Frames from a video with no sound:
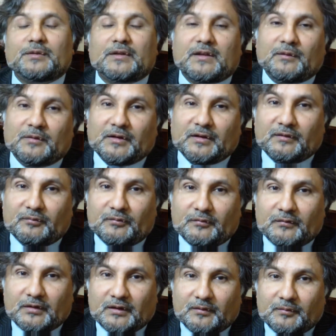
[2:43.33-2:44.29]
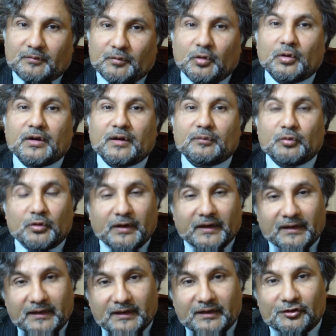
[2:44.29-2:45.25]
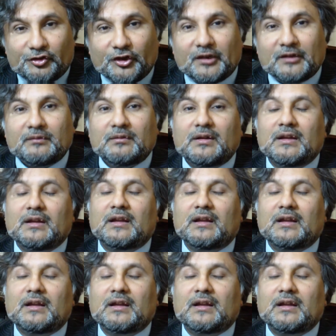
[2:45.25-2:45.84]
becoming more and more engaging.